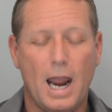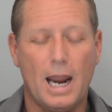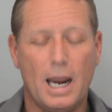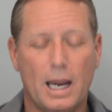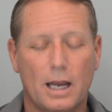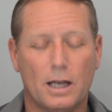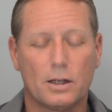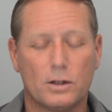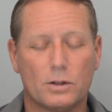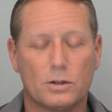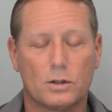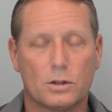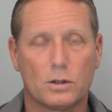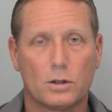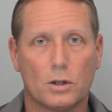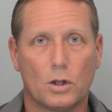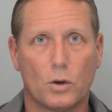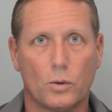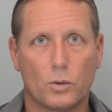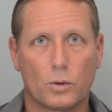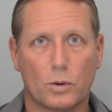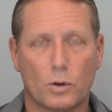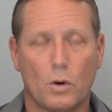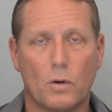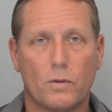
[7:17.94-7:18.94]
and
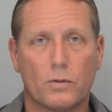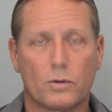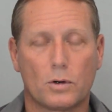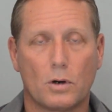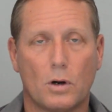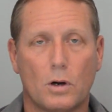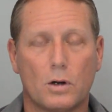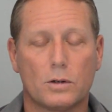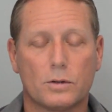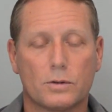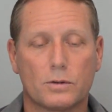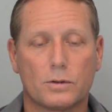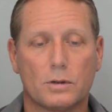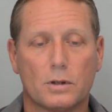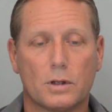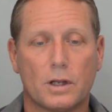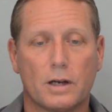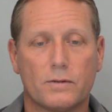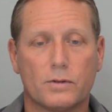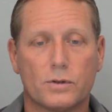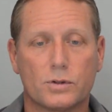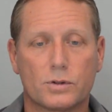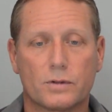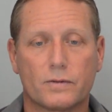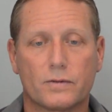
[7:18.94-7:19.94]
lower overall
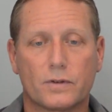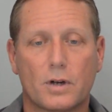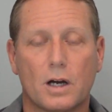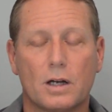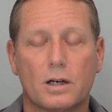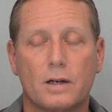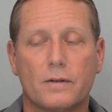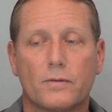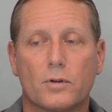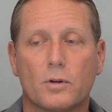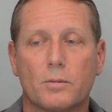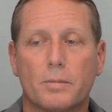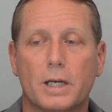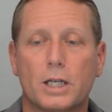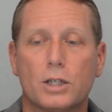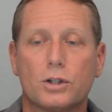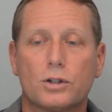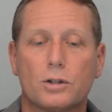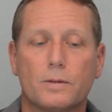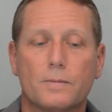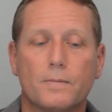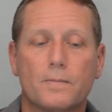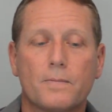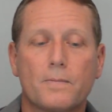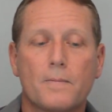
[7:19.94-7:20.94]
levels of gut
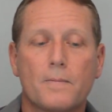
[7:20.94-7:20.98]
inflammation.